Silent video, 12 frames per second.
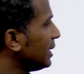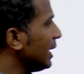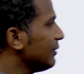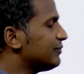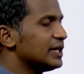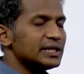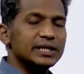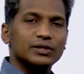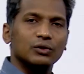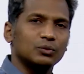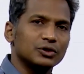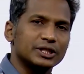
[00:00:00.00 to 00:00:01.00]
if this is
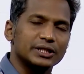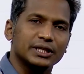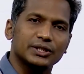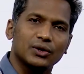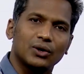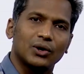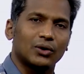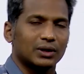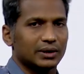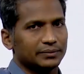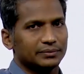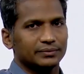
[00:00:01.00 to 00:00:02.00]
homogeneous or not.
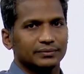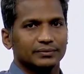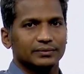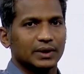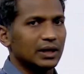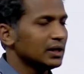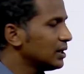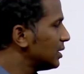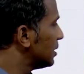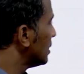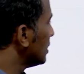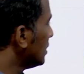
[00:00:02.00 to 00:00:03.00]

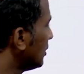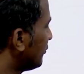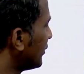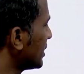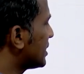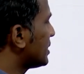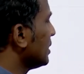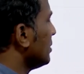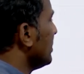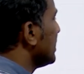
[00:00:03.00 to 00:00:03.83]
The first term